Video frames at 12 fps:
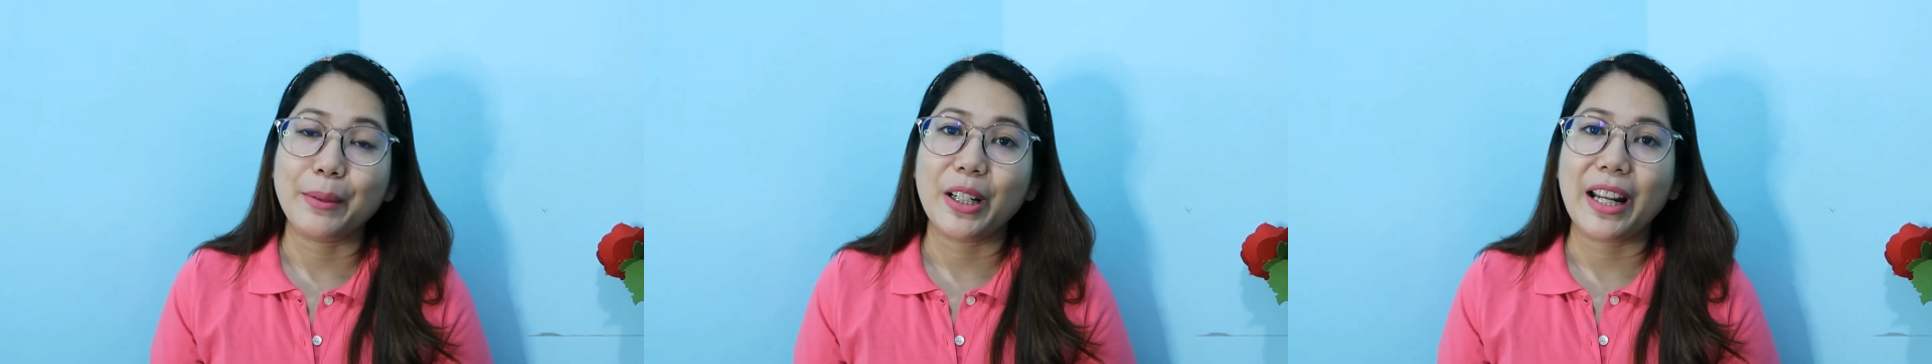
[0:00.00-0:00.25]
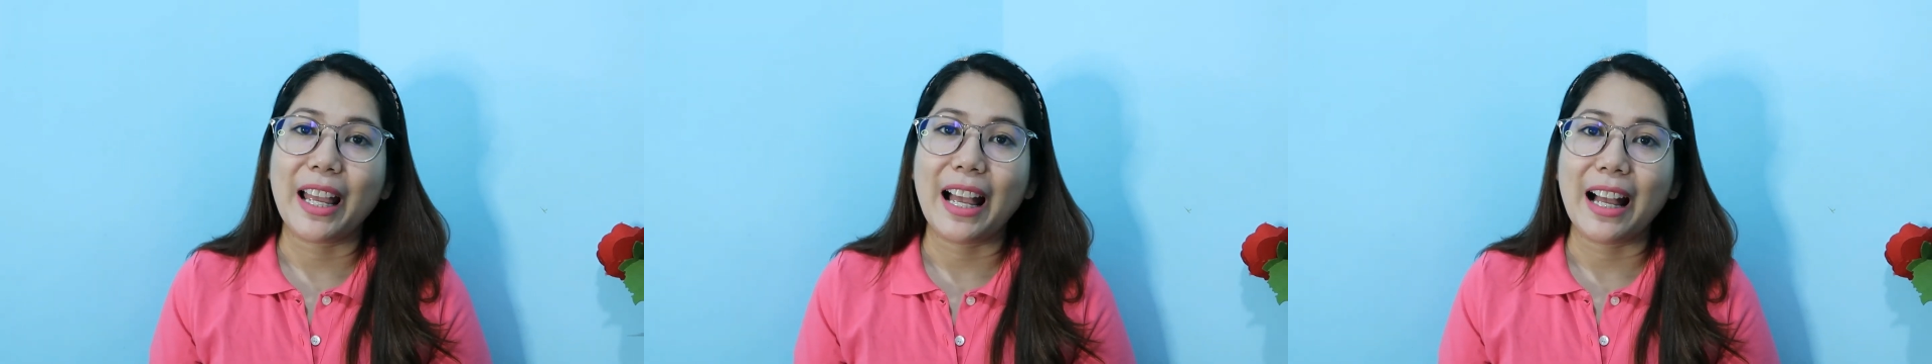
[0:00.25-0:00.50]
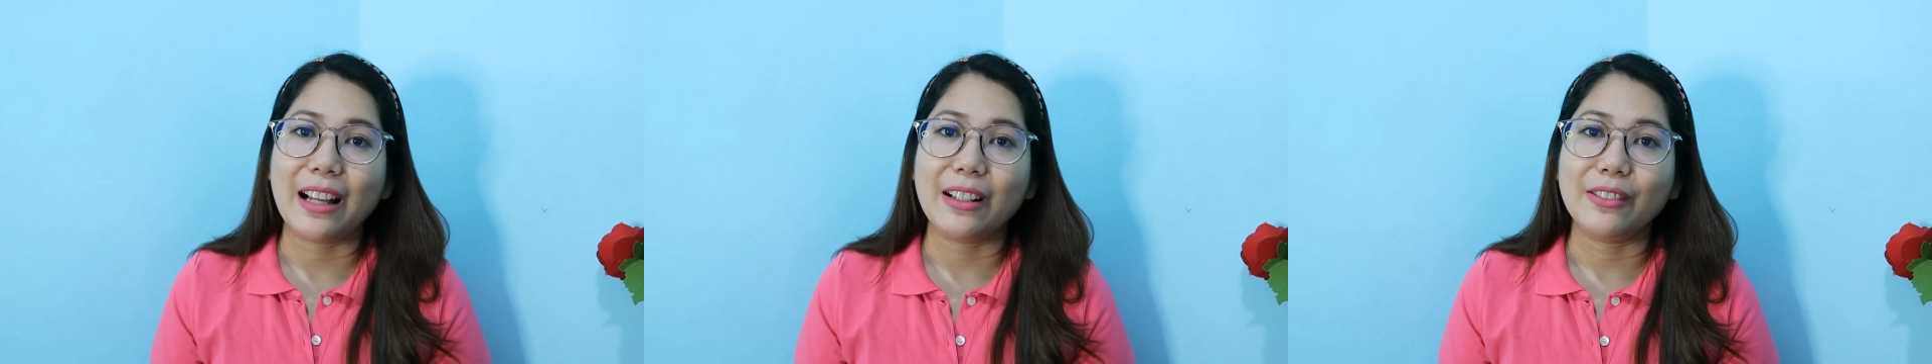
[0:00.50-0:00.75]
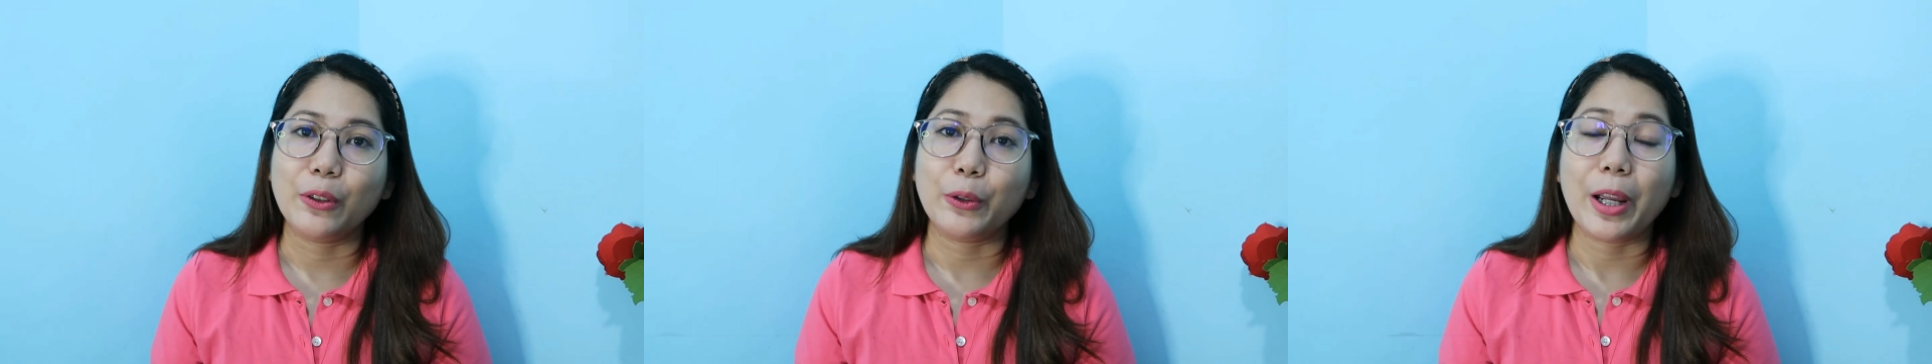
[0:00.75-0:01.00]

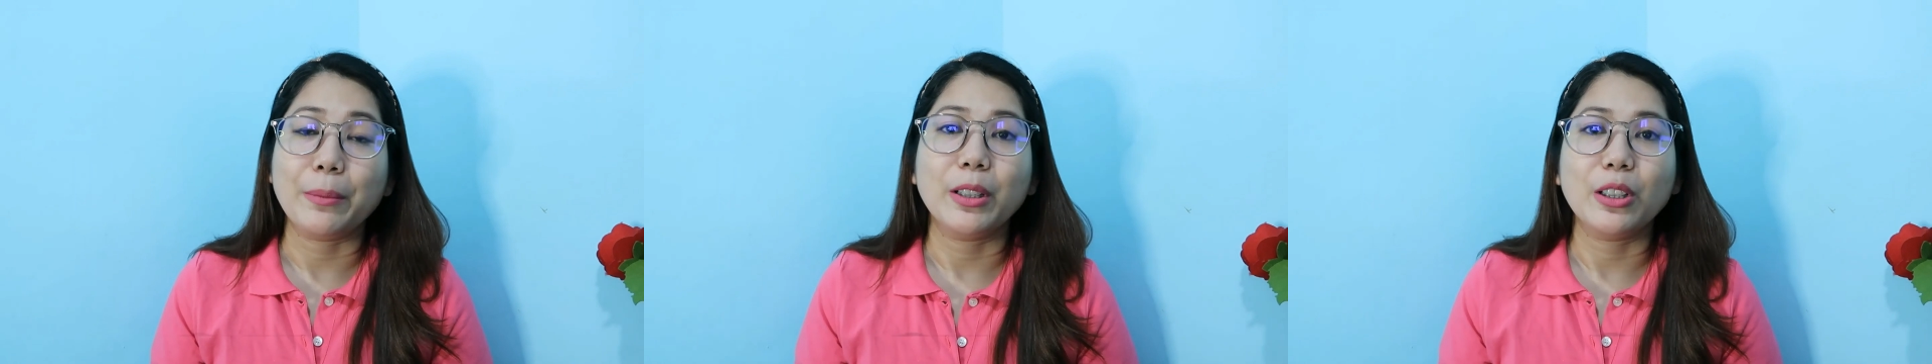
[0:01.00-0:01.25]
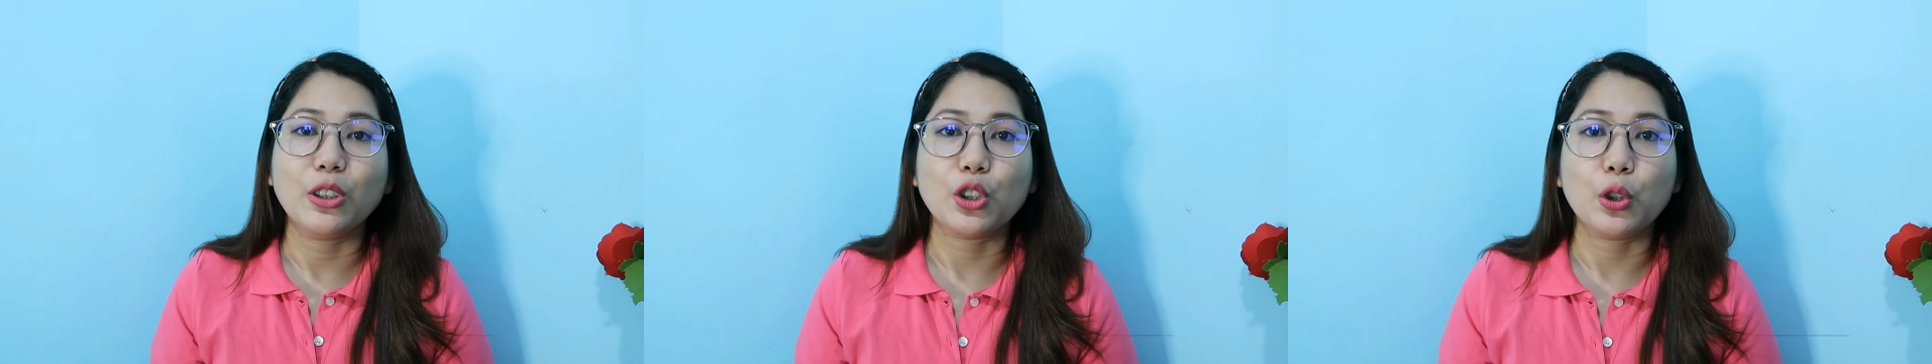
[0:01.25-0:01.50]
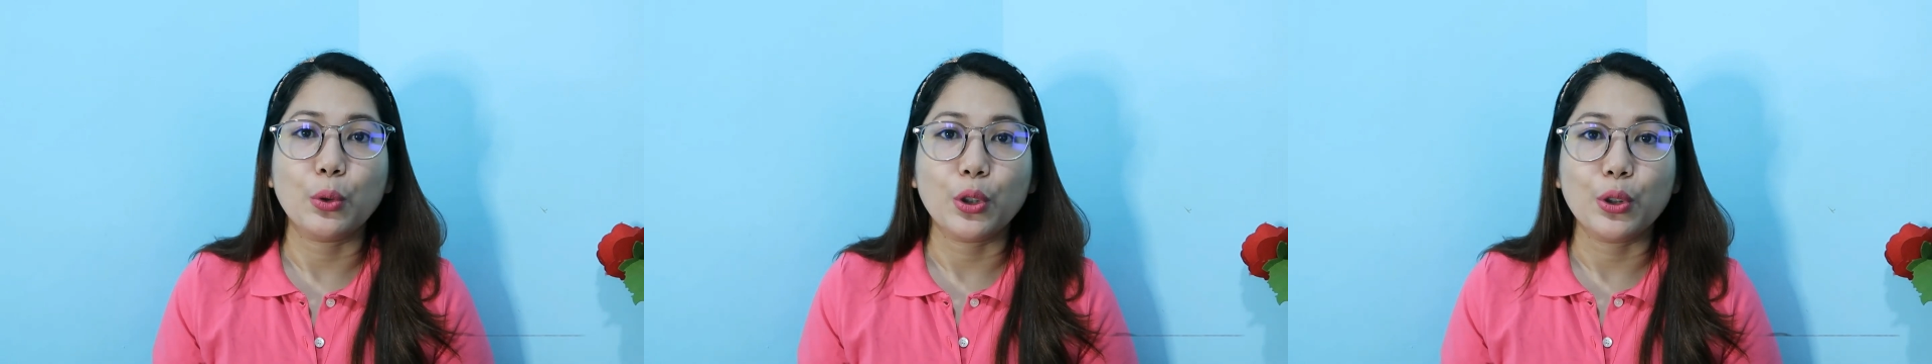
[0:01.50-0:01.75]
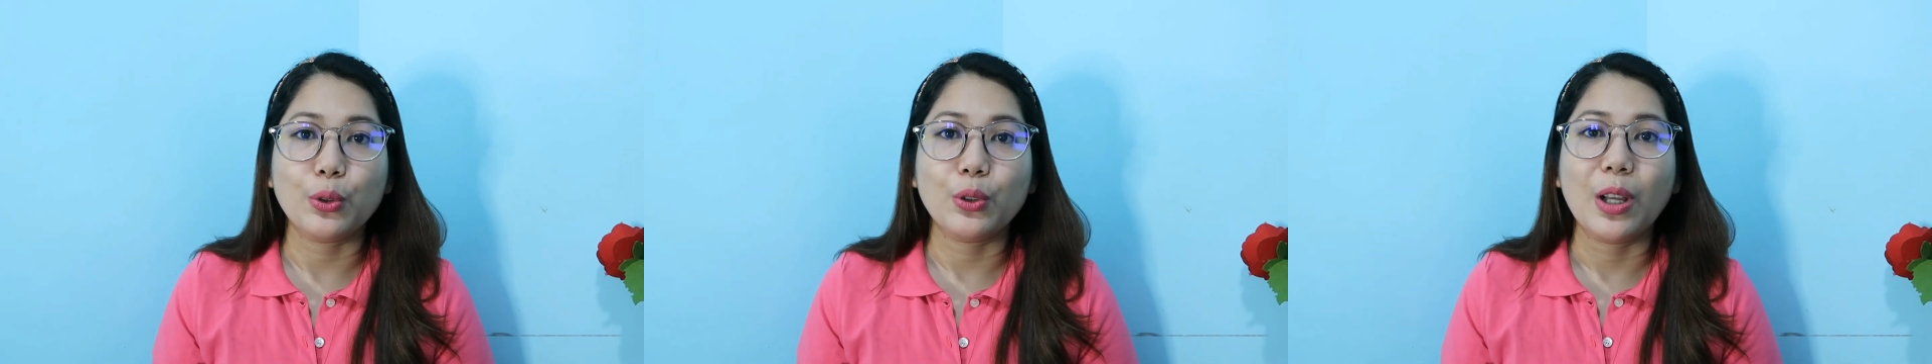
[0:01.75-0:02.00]
gonna show
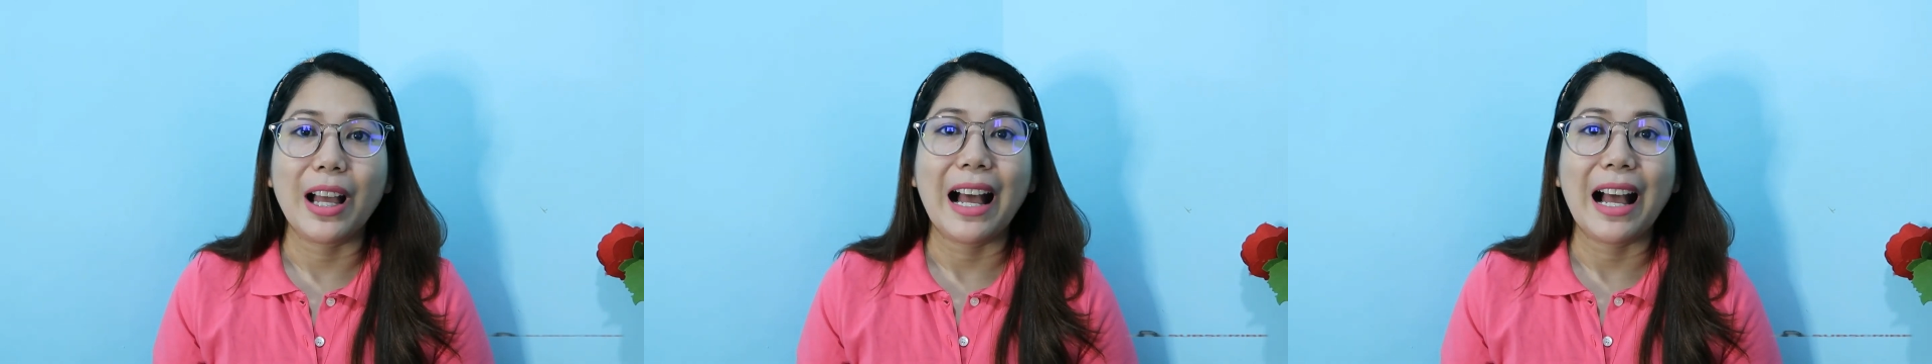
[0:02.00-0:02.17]
you